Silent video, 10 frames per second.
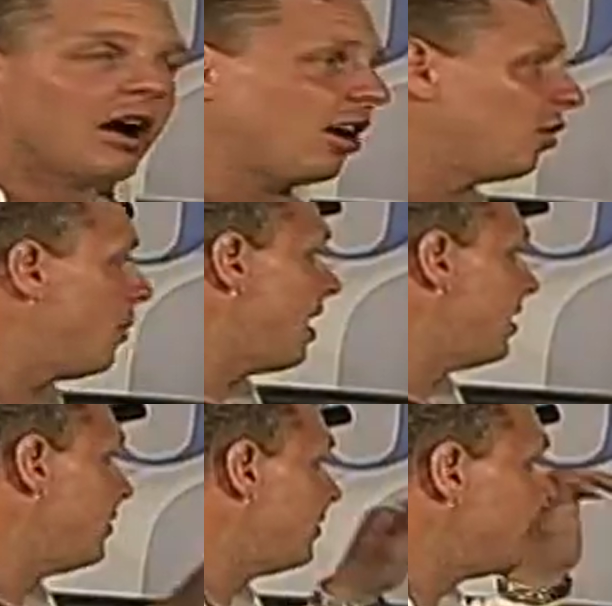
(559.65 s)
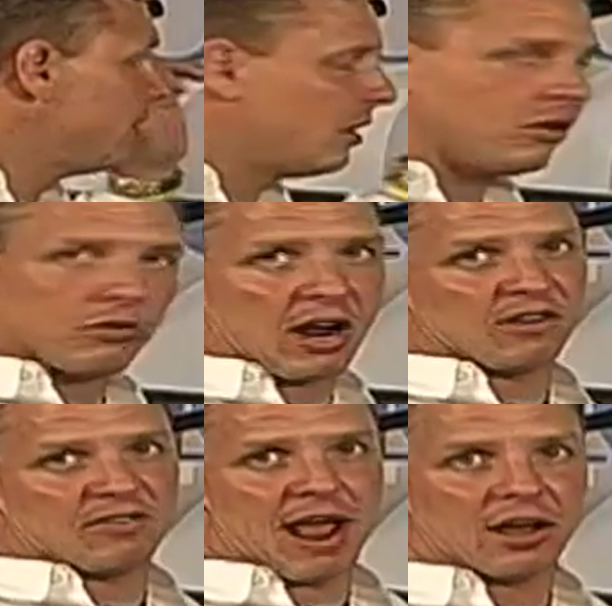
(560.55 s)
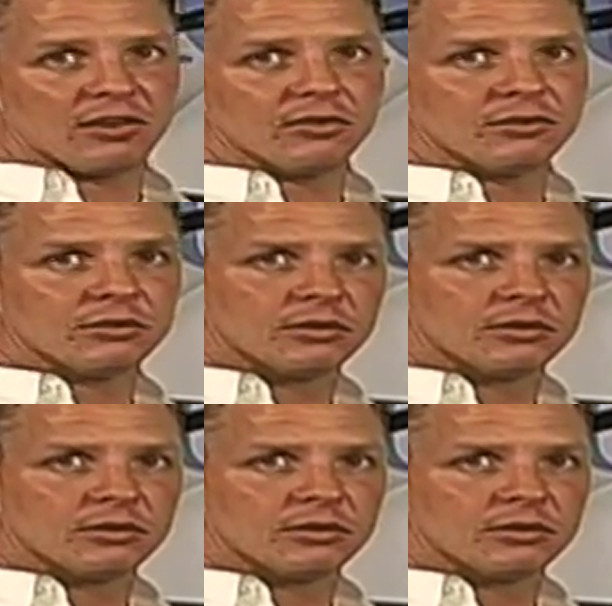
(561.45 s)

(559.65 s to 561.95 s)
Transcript: Otherwise, great value.